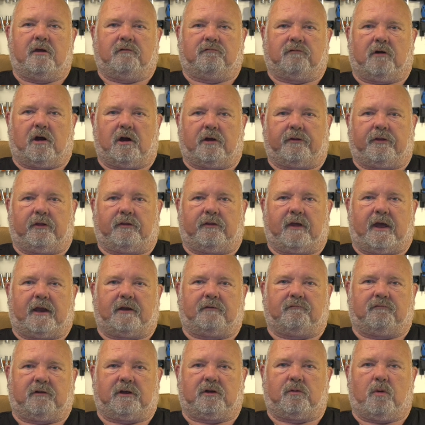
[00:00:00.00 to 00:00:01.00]
rather
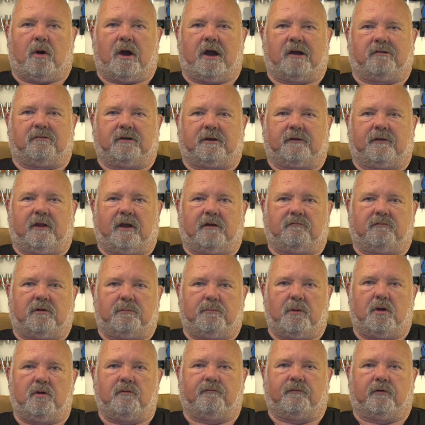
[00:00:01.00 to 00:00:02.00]
than requiring their
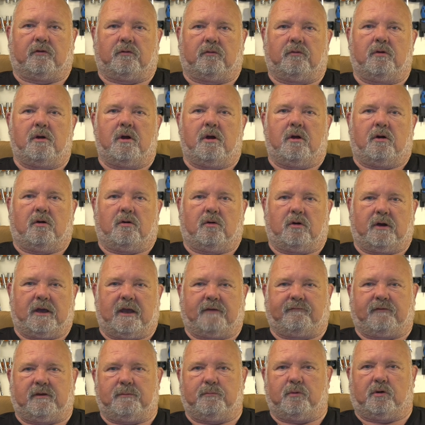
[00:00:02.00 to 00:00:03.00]
removal or
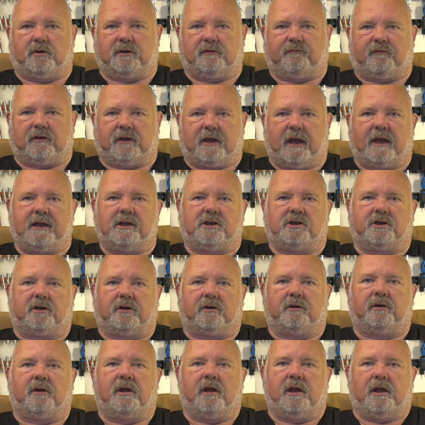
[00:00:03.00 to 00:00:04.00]
heavy
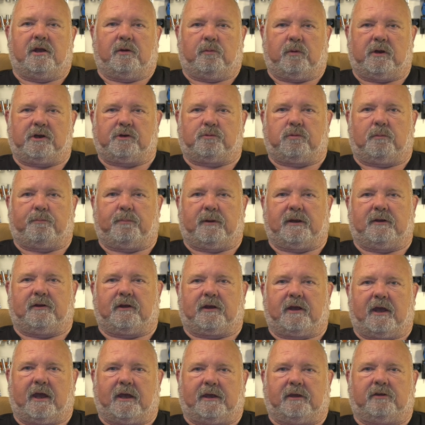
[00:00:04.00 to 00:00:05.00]
modification, which would be
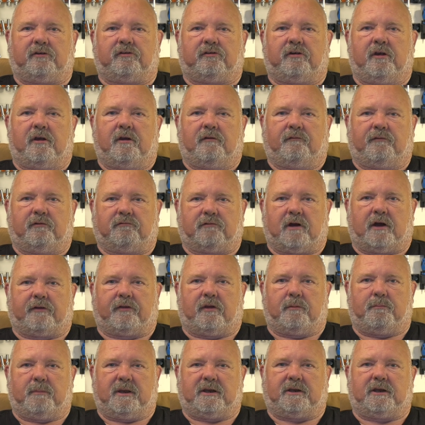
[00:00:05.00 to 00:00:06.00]
the case for
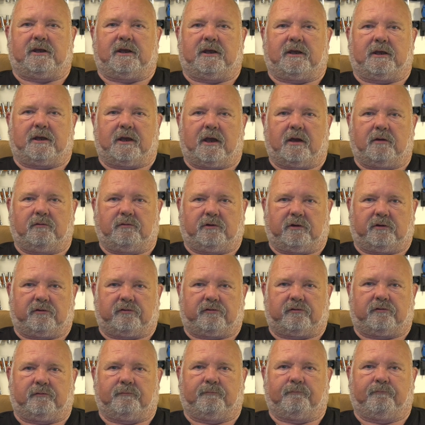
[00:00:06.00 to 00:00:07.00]
other MIDI
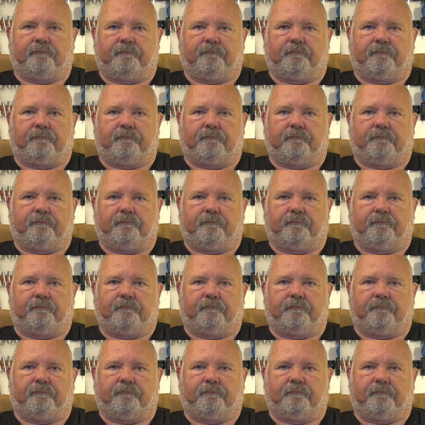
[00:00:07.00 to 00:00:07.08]
encoders.